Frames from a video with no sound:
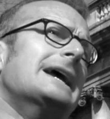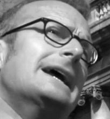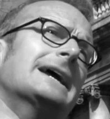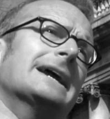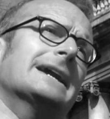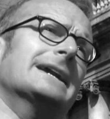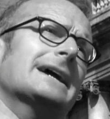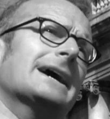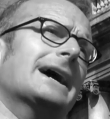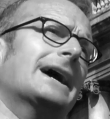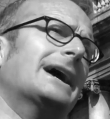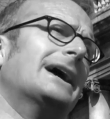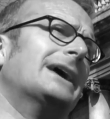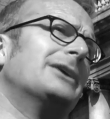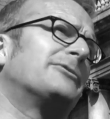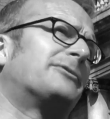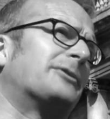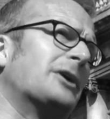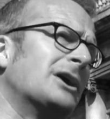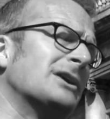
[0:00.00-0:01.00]
In
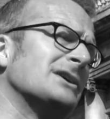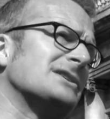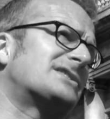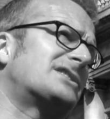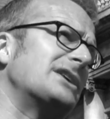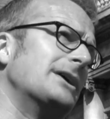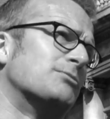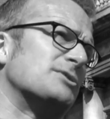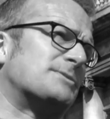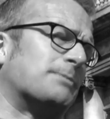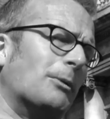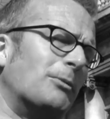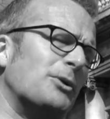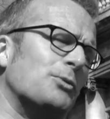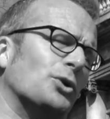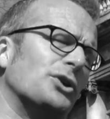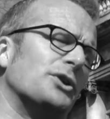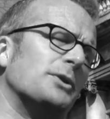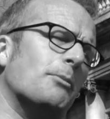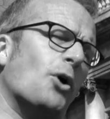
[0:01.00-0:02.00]
fairness, it was probably
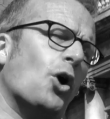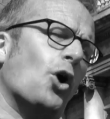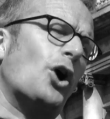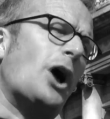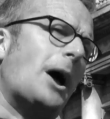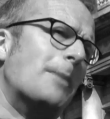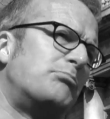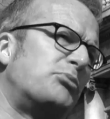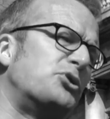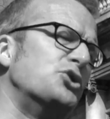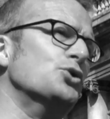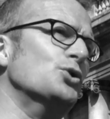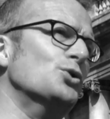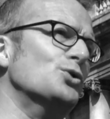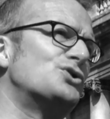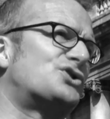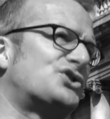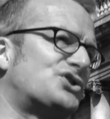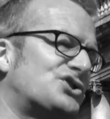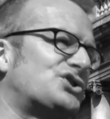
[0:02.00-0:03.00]
one of the more
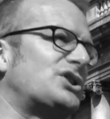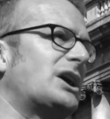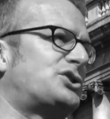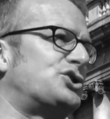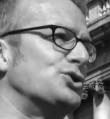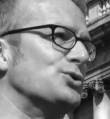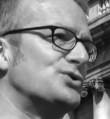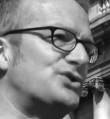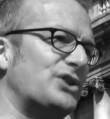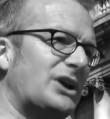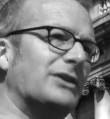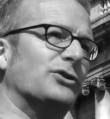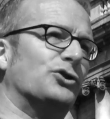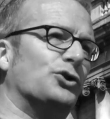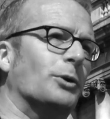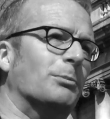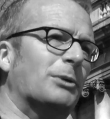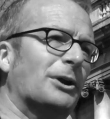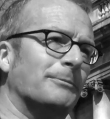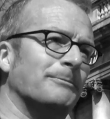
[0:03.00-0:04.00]
abused statues in
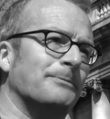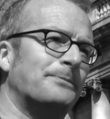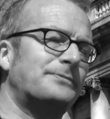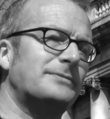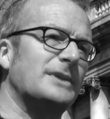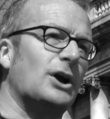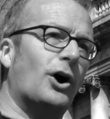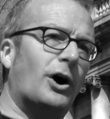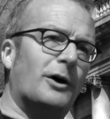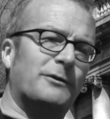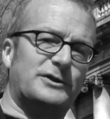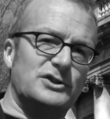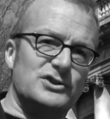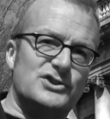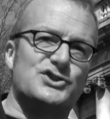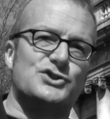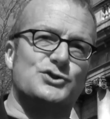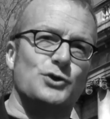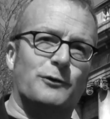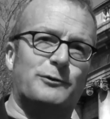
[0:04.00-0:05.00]
Dublin, often
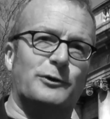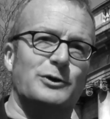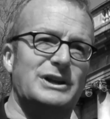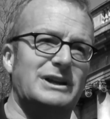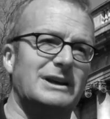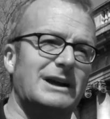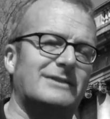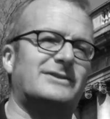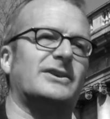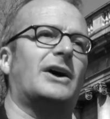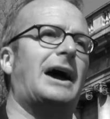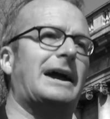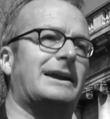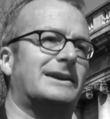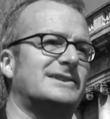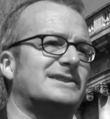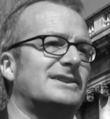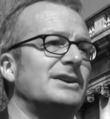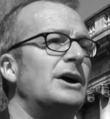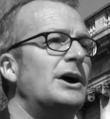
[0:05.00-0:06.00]
suffering
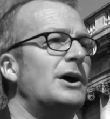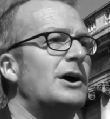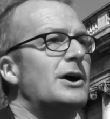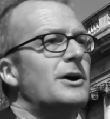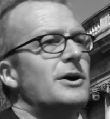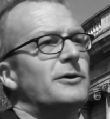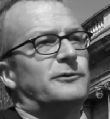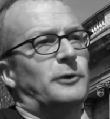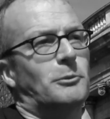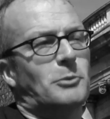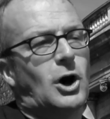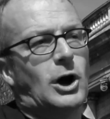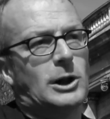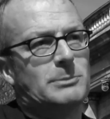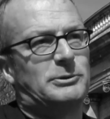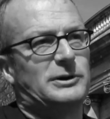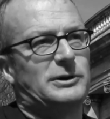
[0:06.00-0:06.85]
attacks from all